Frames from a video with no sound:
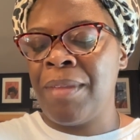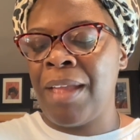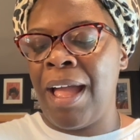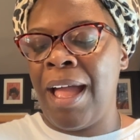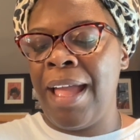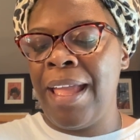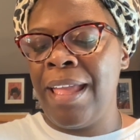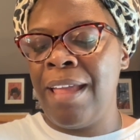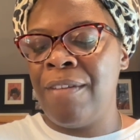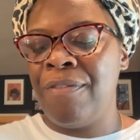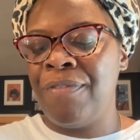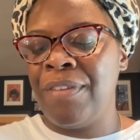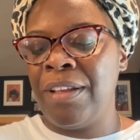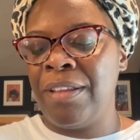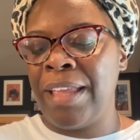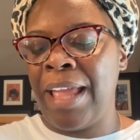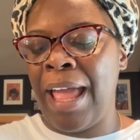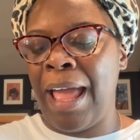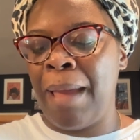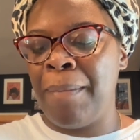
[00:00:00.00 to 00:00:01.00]
I have
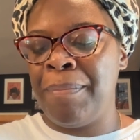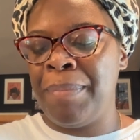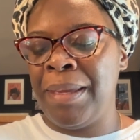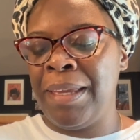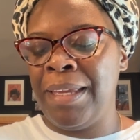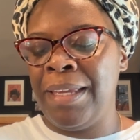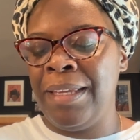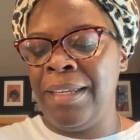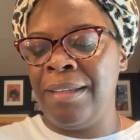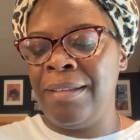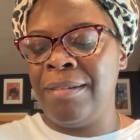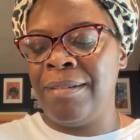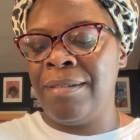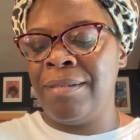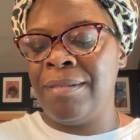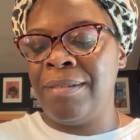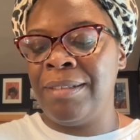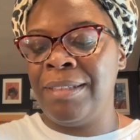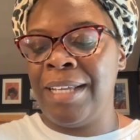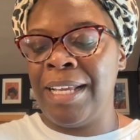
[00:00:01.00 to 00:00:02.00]
felt happy,
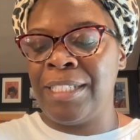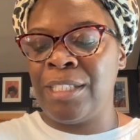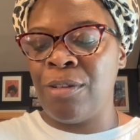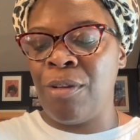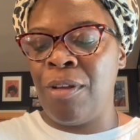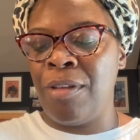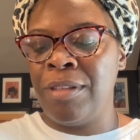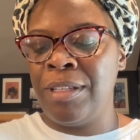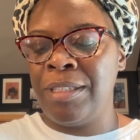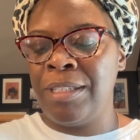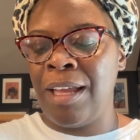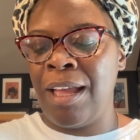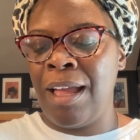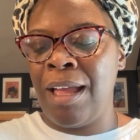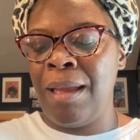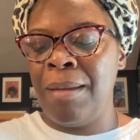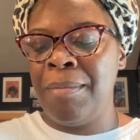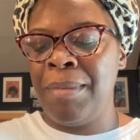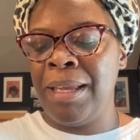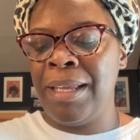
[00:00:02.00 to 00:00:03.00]
yes, all the
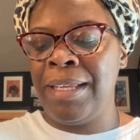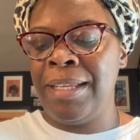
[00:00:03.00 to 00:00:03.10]
time.